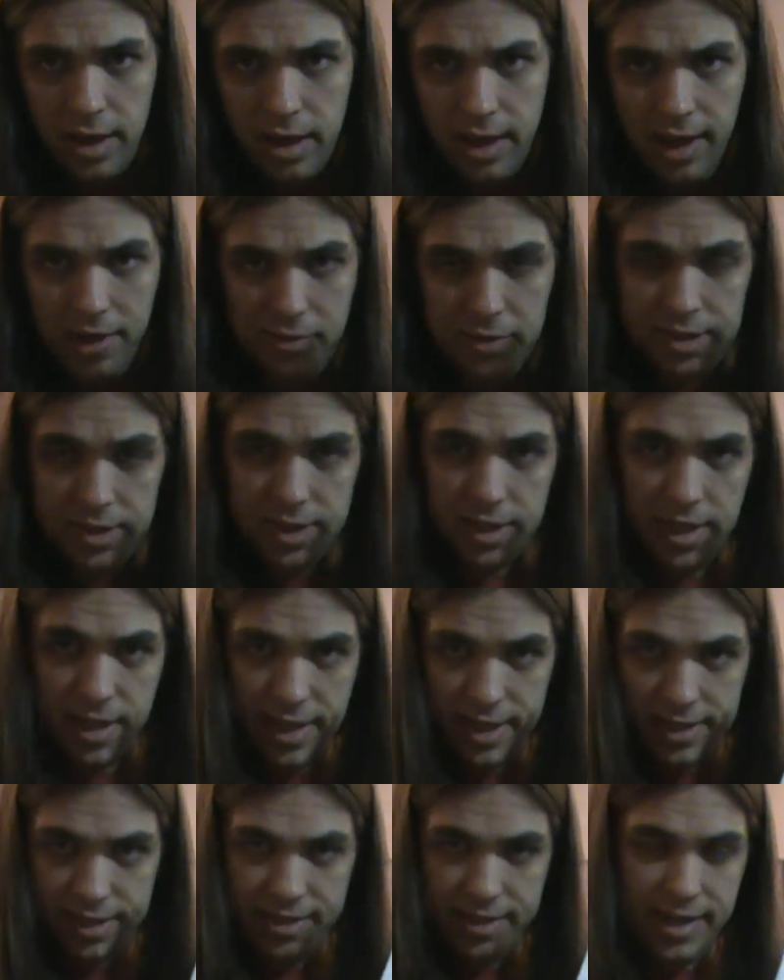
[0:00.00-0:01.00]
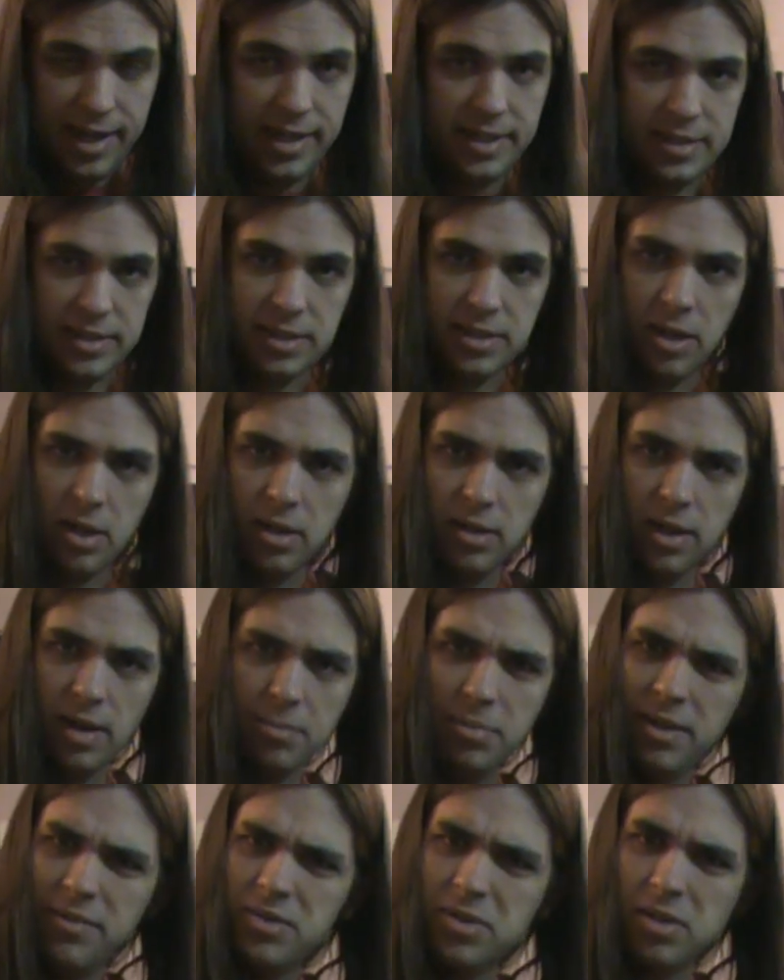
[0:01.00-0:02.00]
It was Night Stalker. I
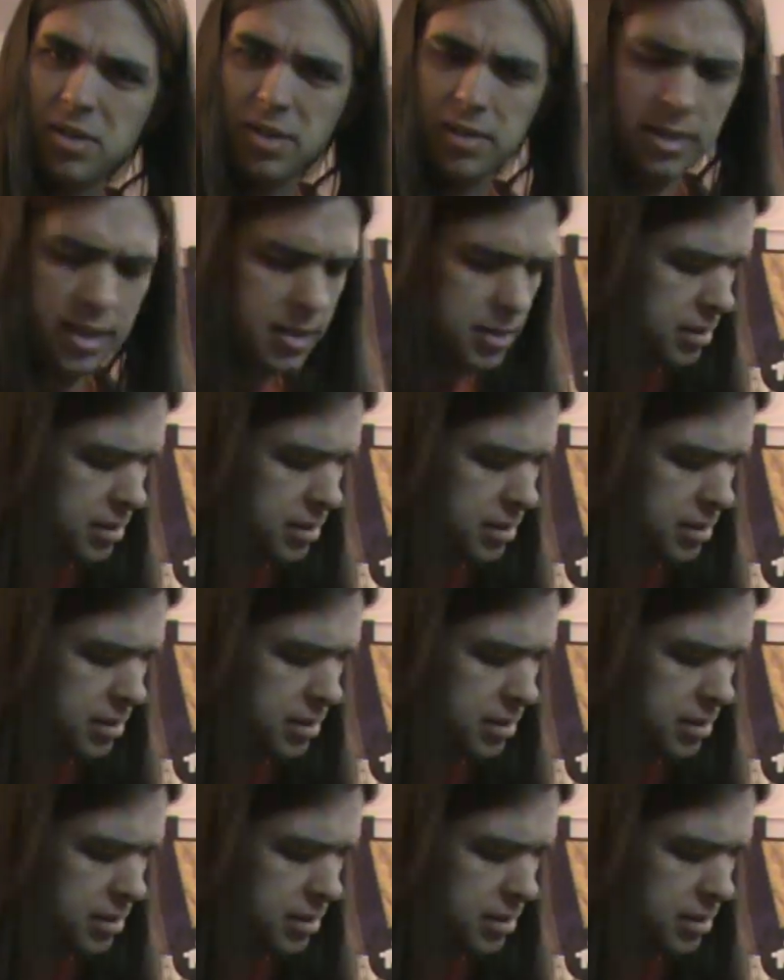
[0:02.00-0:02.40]
believe it's called Night